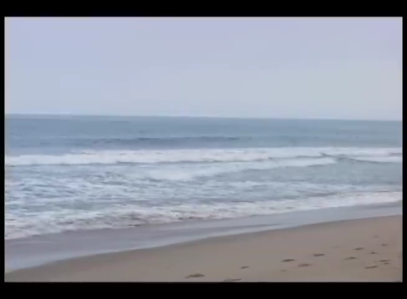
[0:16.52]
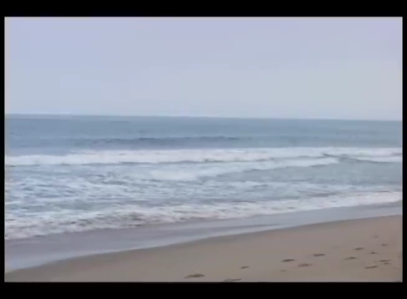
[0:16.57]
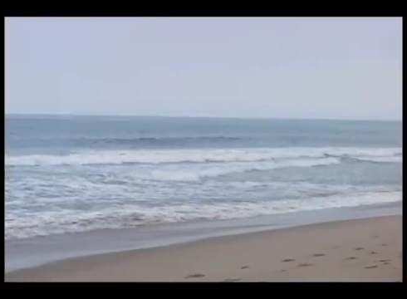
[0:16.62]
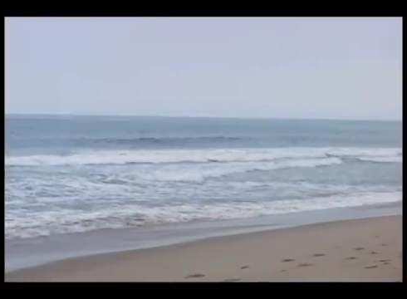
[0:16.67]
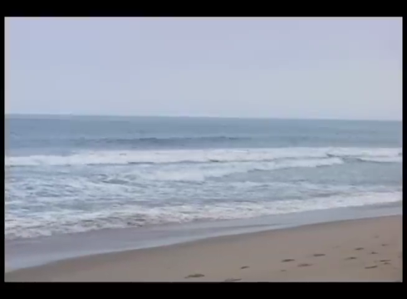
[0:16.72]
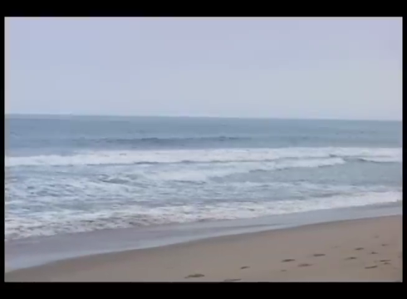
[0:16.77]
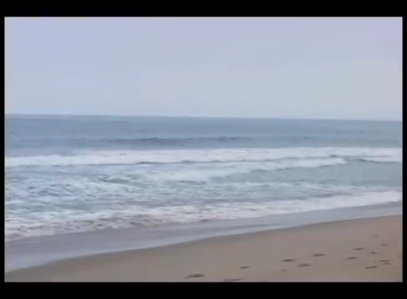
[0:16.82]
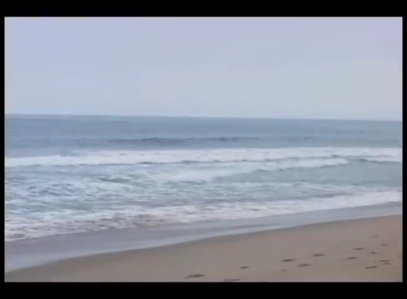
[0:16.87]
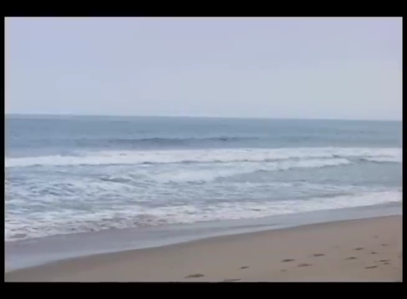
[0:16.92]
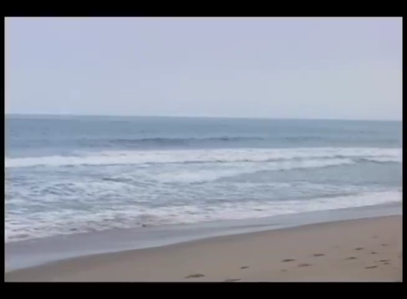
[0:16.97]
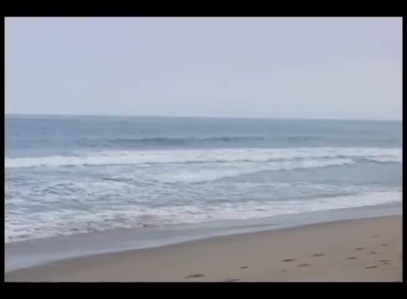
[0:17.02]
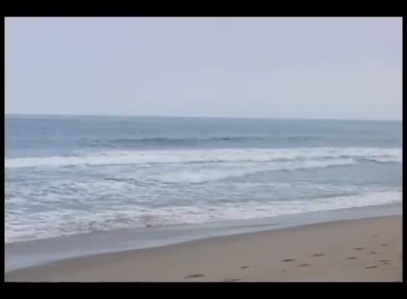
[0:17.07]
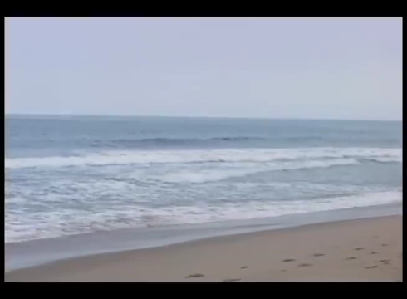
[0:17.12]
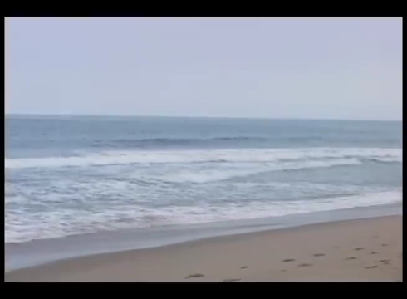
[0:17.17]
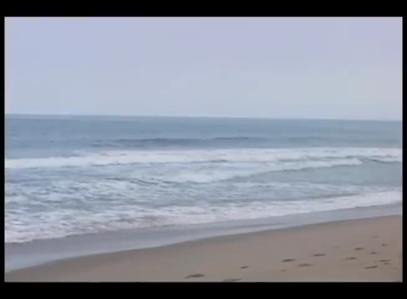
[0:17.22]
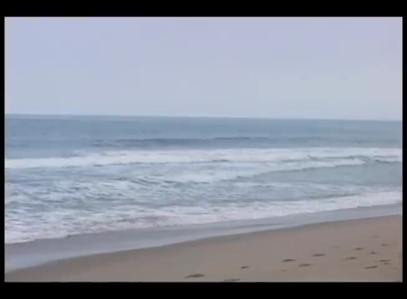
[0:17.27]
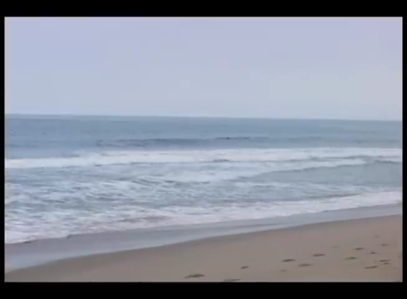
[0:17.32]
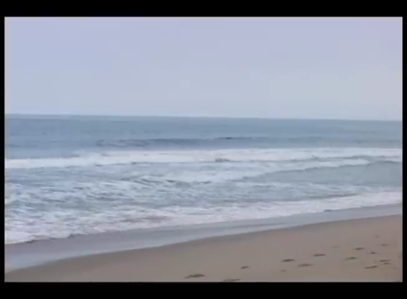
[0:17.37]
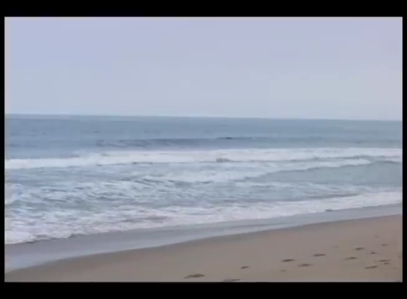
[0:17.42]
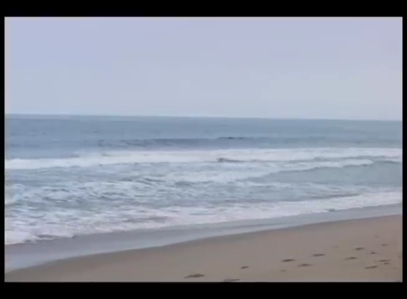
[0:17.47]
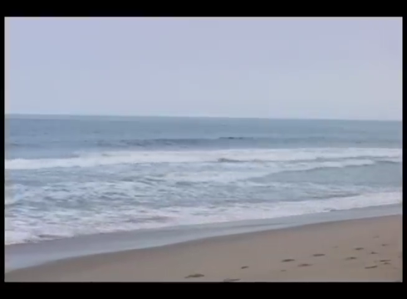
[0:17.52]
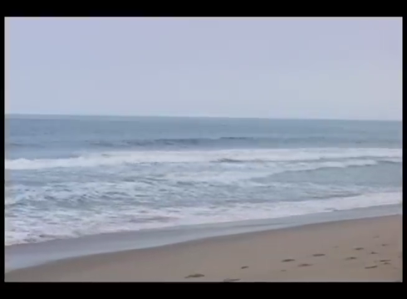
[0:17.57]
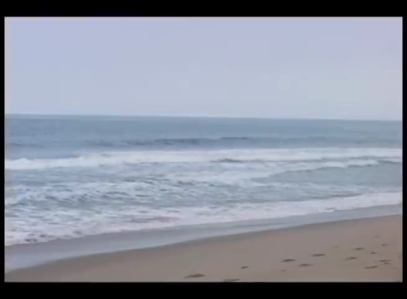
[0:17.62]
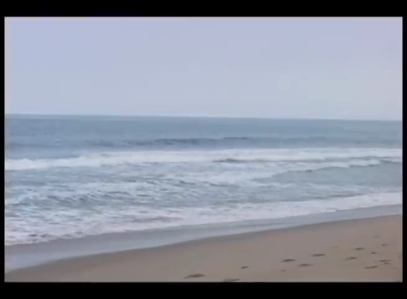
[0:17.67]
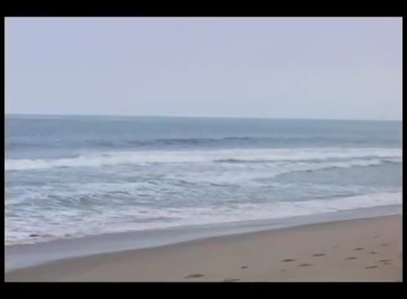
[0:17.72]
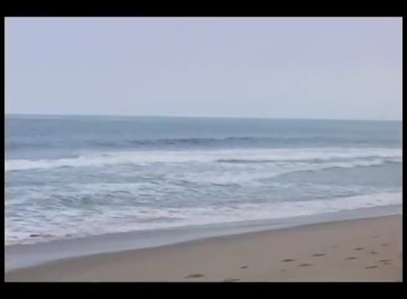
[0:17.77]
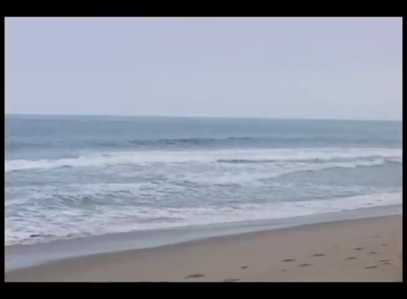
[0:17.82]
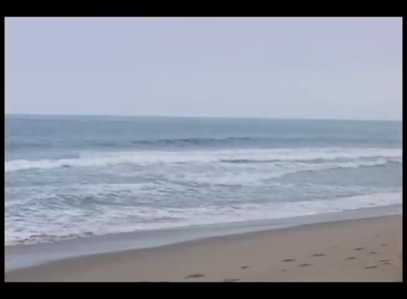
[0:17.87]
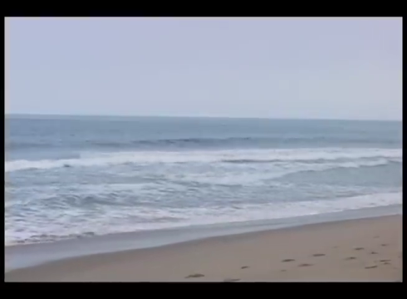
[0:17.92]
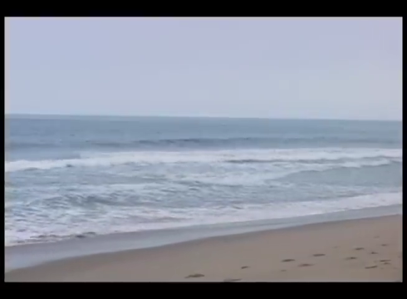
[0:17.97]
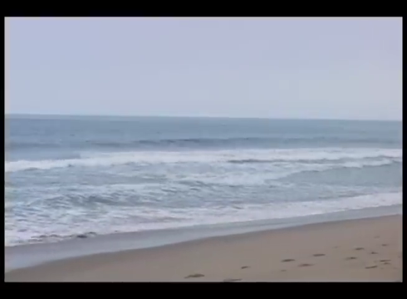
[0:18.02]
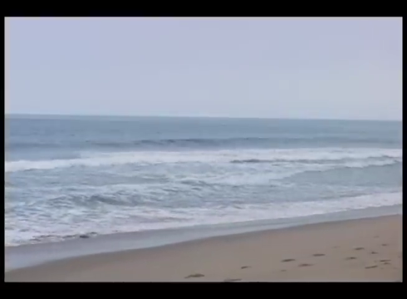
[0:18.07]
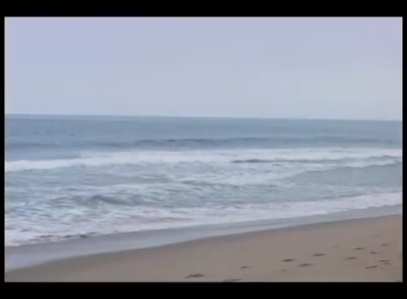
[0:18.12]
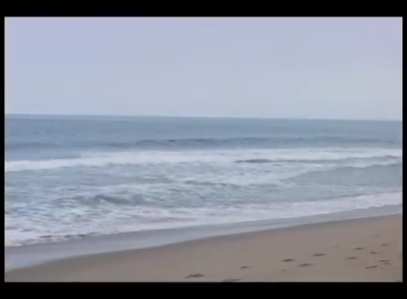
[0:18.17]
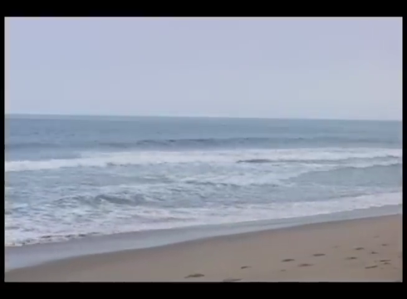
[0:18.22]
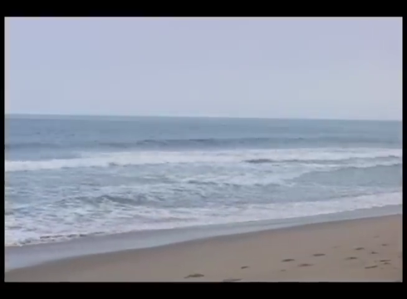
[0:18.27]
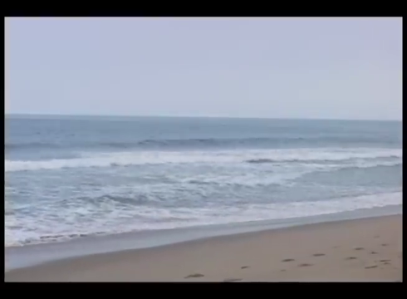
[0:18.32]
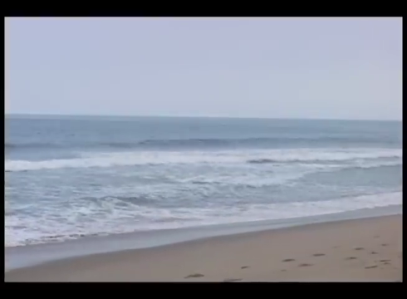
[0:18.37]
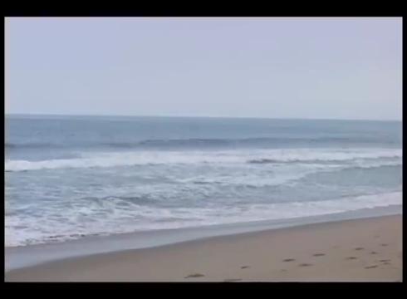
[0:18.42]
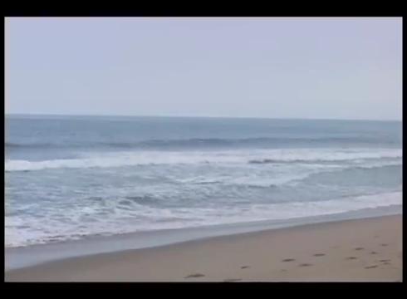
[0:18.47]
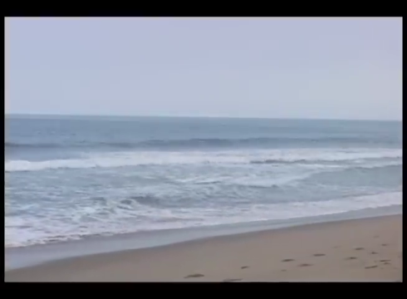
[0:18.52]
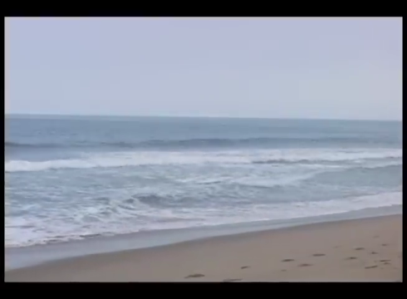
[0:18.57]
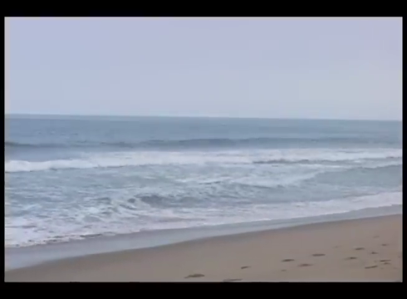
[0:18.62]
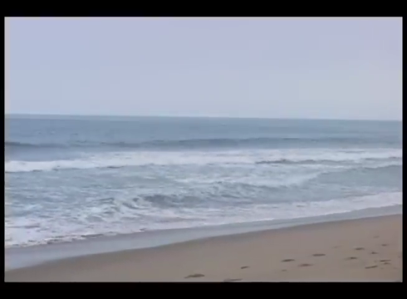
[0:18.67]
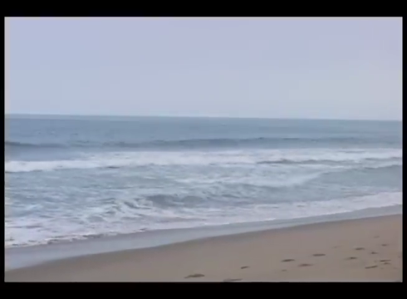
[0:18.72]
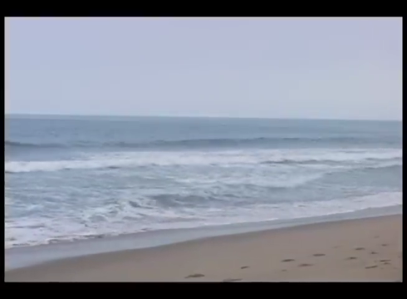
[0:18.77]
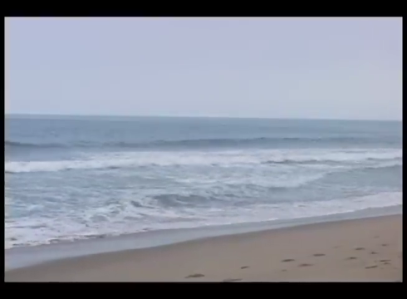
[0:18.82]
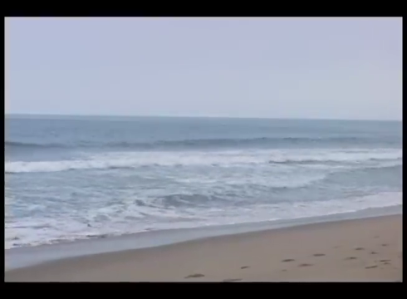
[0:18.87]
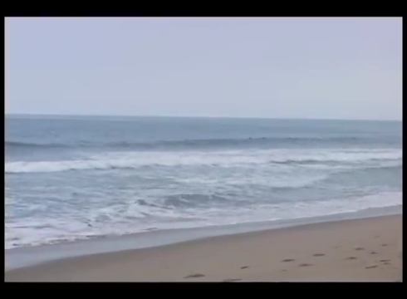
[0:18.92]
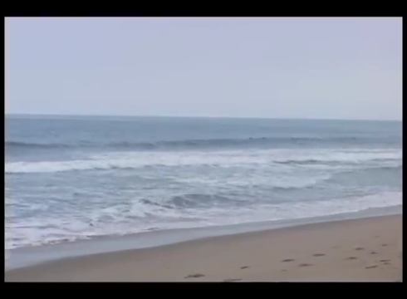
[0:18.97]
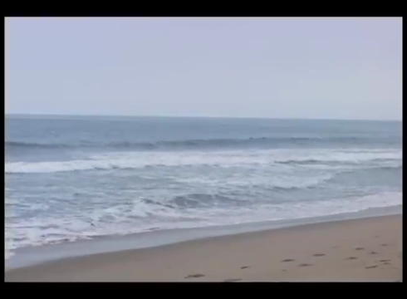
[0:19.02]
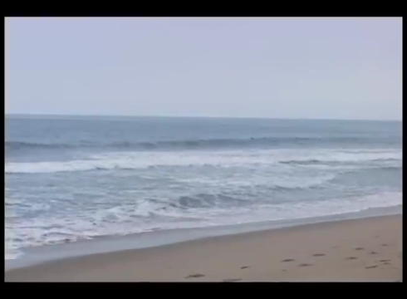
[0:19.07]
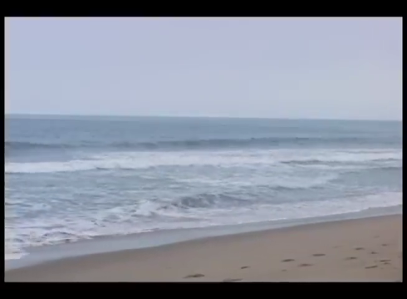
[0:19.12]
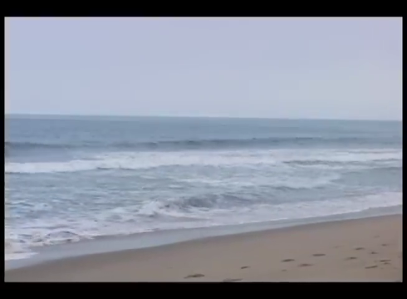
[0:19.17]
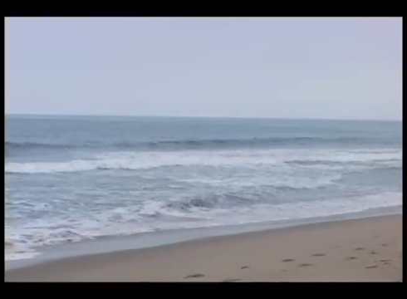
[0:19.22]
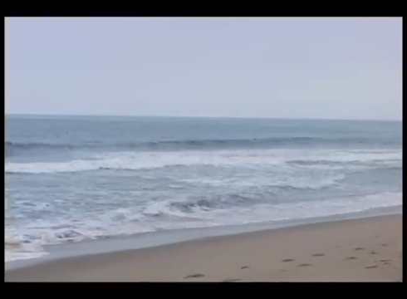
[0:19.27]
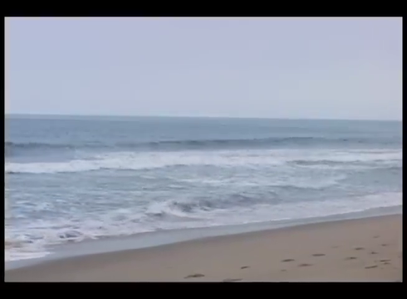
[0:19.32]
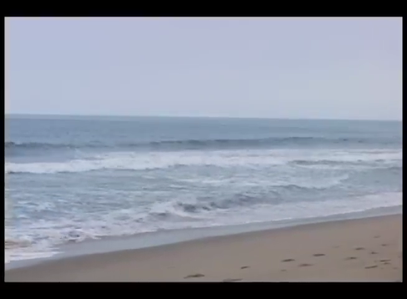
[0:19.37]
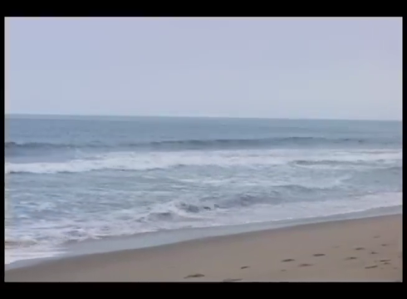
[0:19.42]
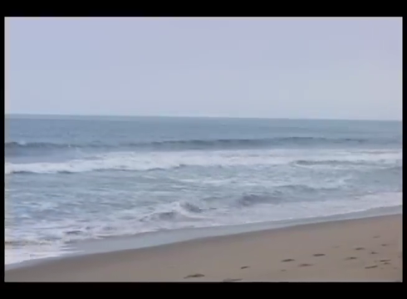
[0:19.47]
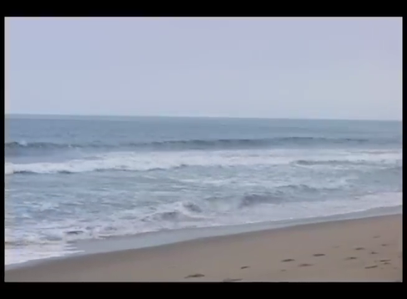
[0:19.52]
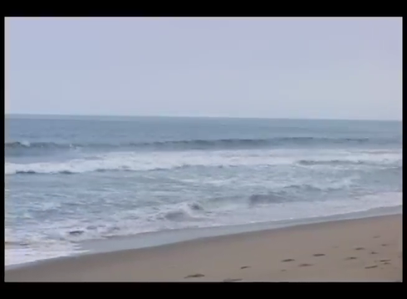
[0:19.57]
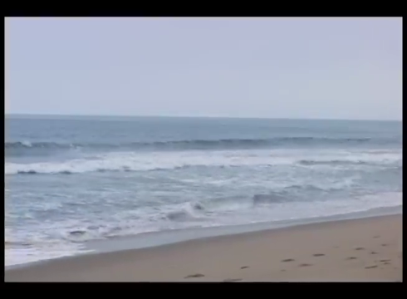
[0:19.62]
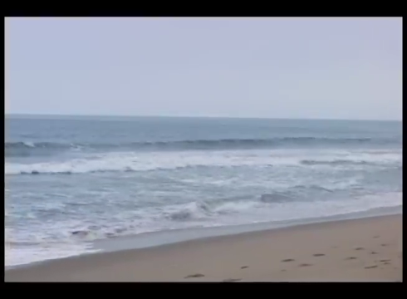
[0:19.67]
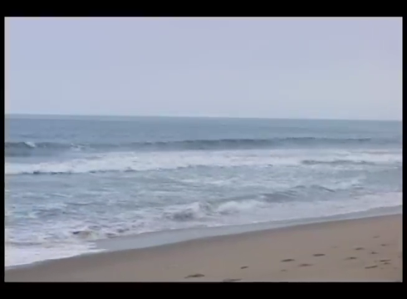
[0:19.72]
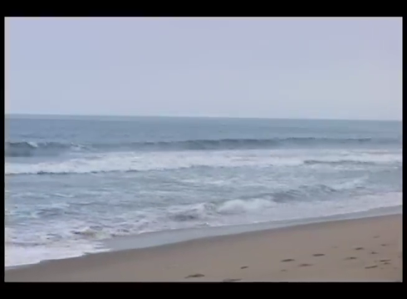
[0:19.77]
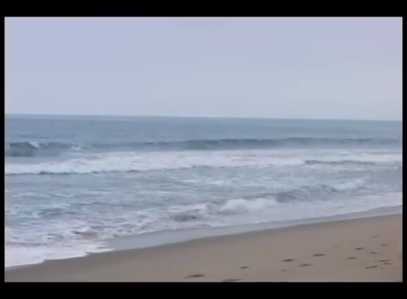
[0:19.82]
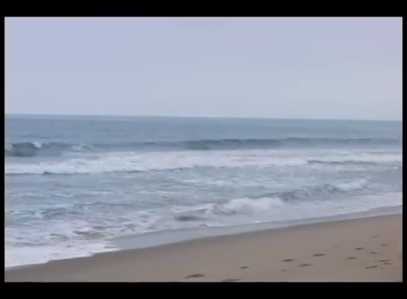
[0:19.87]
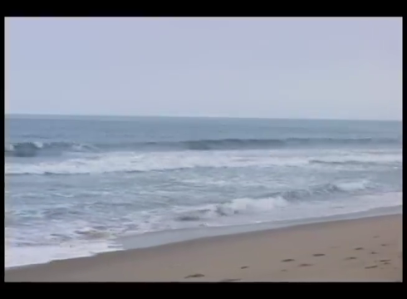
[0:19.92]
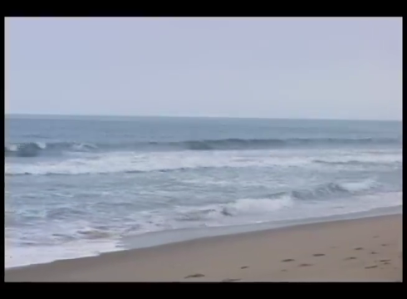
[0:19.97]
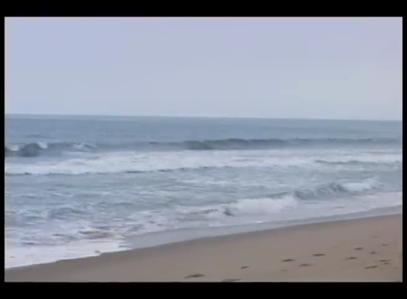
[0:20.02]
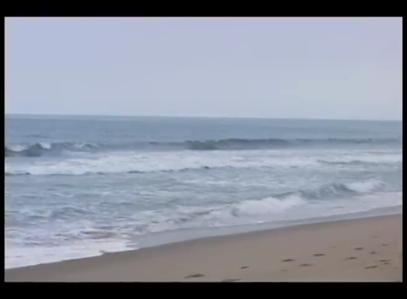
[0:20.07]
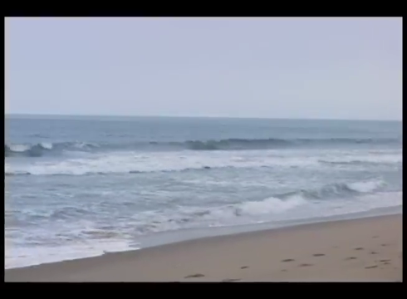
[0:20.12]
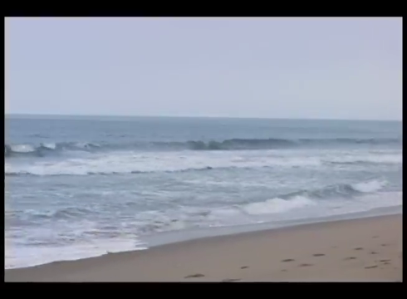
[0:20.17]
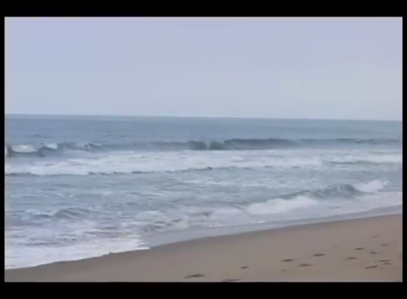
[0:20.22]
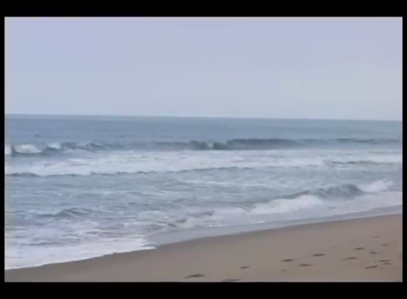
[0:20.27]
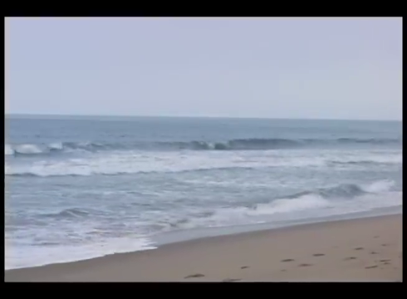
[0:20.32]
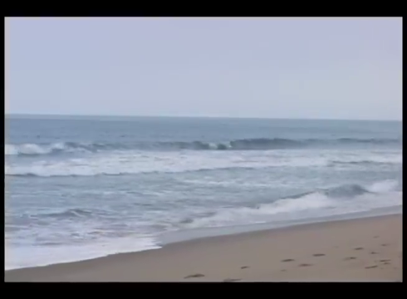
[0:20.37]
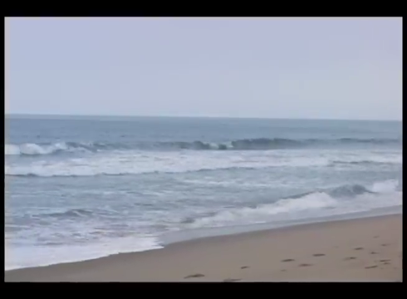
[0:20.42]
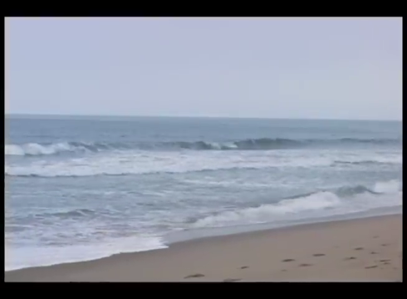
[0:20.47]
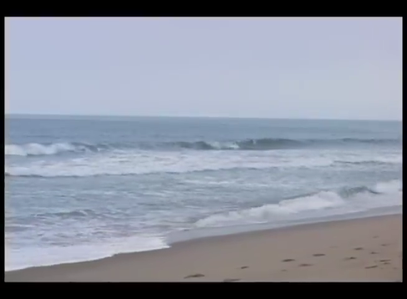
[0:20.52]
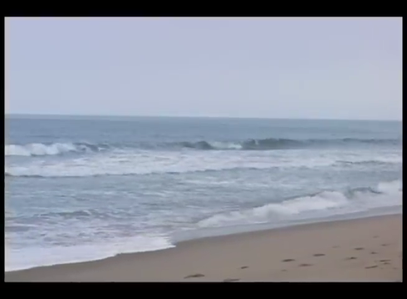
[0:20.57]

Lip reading: No face is visible, so there are no lips to read.